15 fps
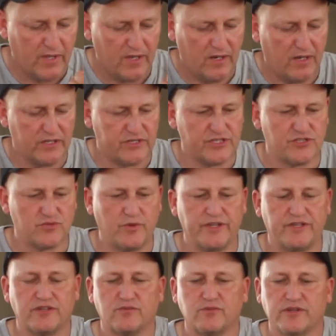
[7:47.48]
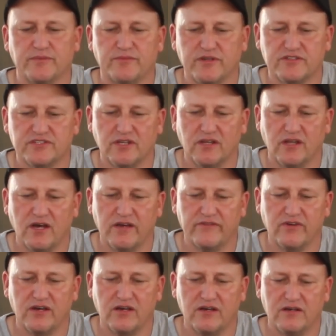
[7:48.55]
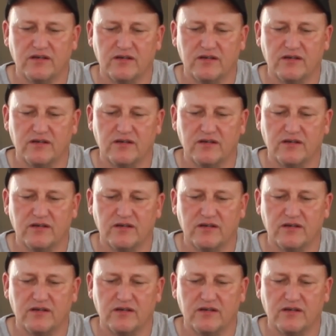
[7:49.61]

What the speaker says: I just wet it with a bit of saliva,